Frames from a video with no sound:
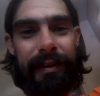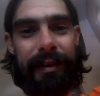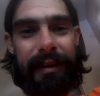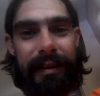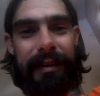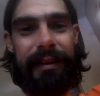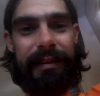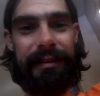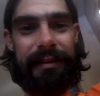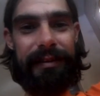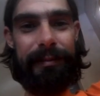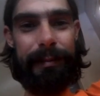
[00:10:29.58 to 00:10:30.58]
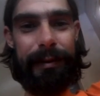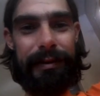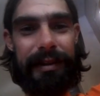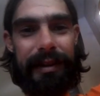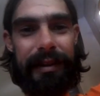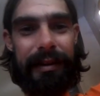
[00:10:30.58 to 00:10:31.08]
in this
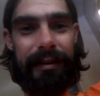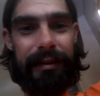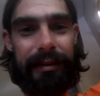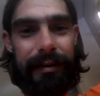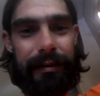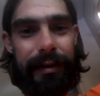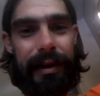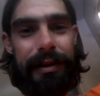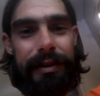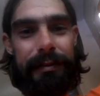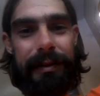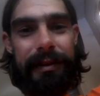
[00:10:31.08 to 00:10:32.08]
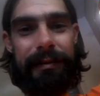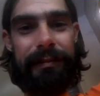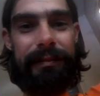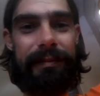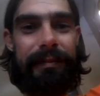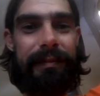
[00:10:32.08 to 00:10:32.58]
particular arrangement.
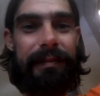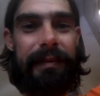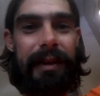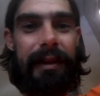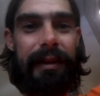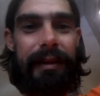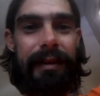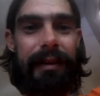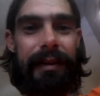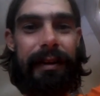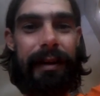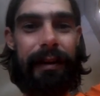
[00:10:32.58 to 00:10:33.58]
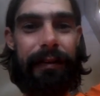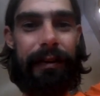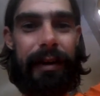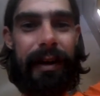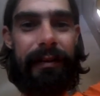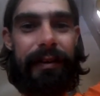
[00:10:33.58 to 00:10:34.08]
If
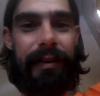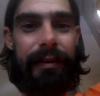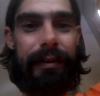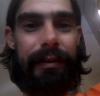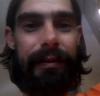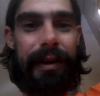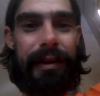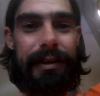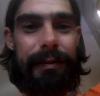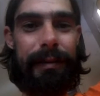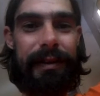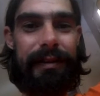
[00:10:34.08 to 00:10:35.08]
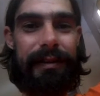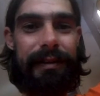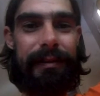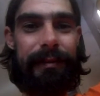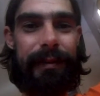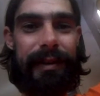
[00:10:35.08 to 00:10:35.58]
you have other
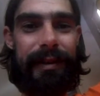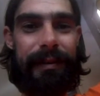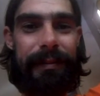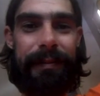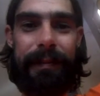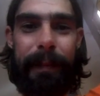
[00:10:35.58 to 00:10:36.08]
arrangements, well,